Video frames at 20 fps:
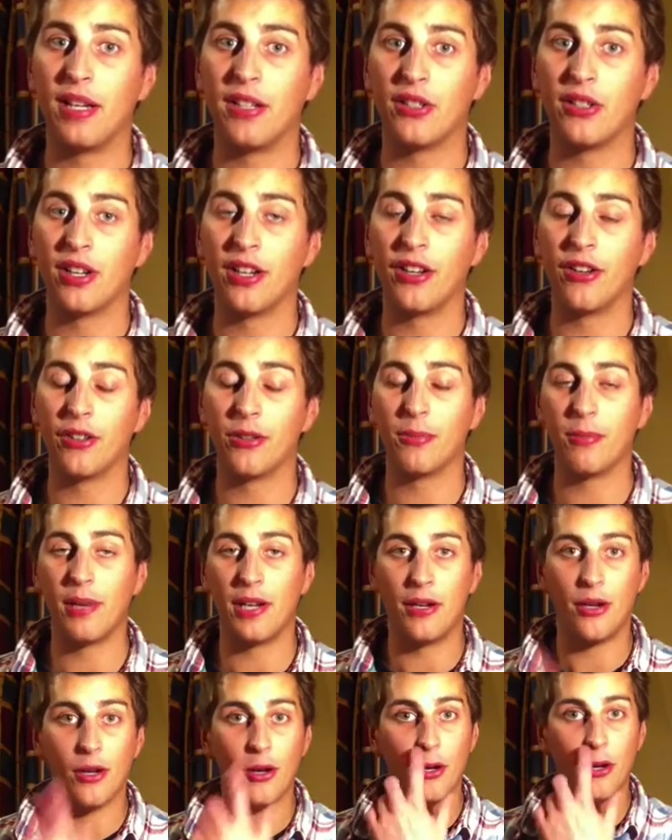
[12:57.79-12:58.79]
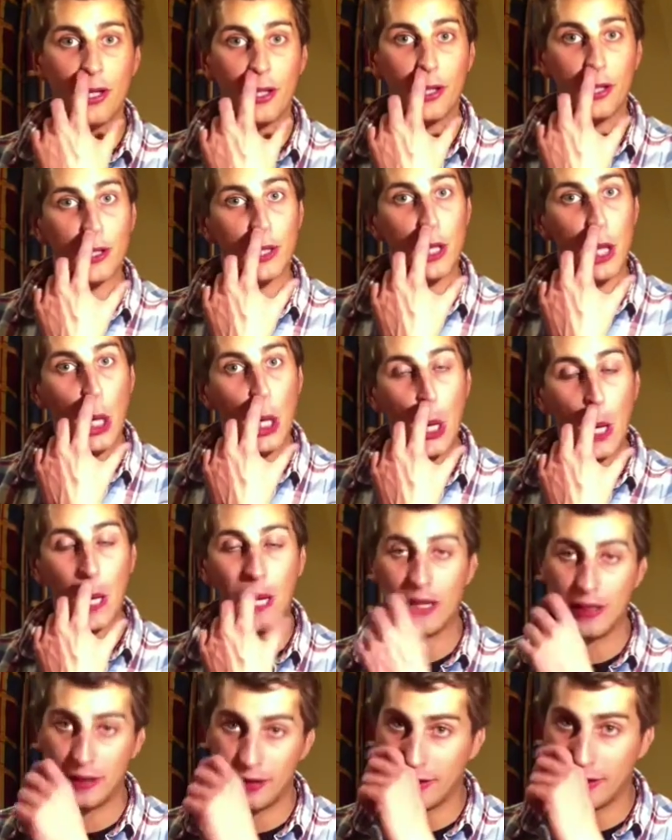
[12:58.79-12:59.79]
trying not to make noise,
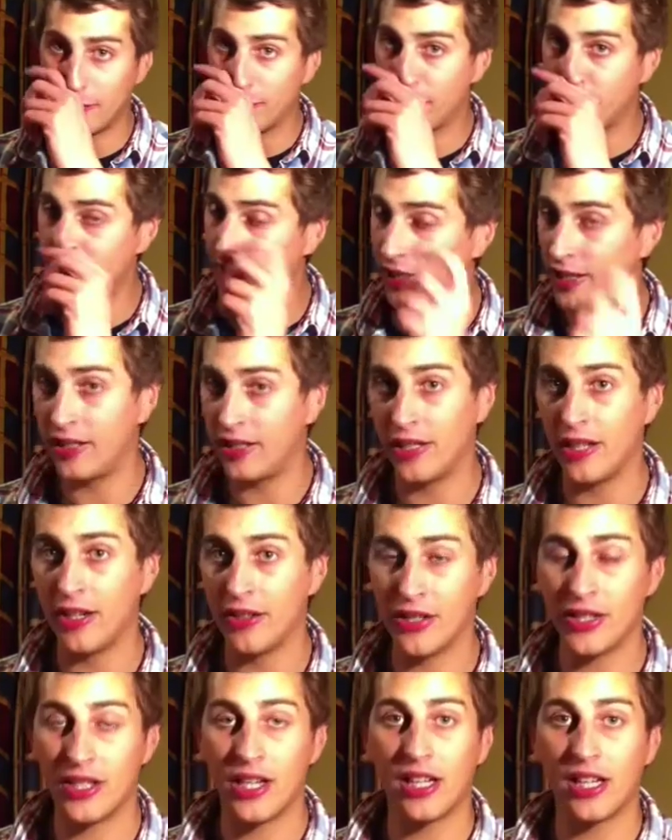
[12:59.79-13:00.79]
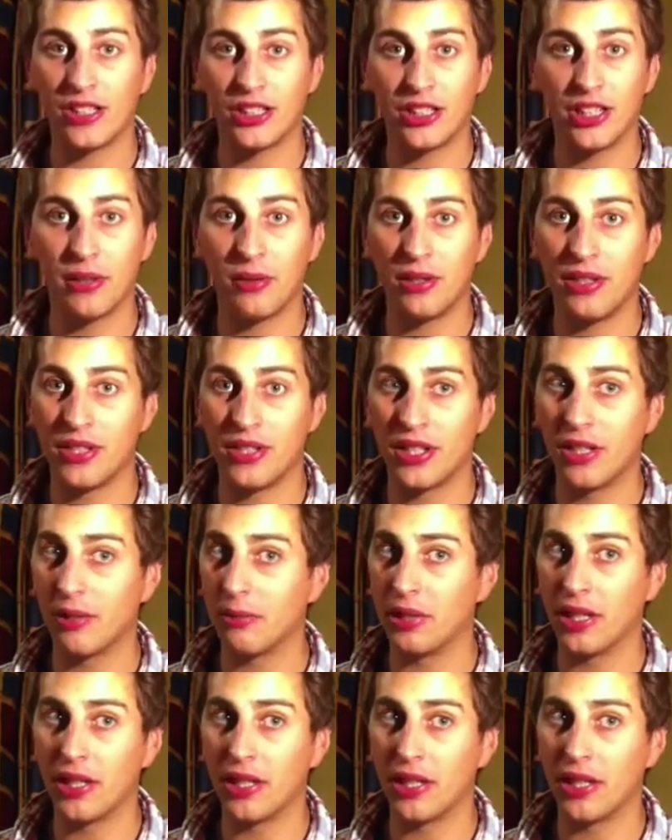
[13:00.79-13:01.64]
and if a star shell went up,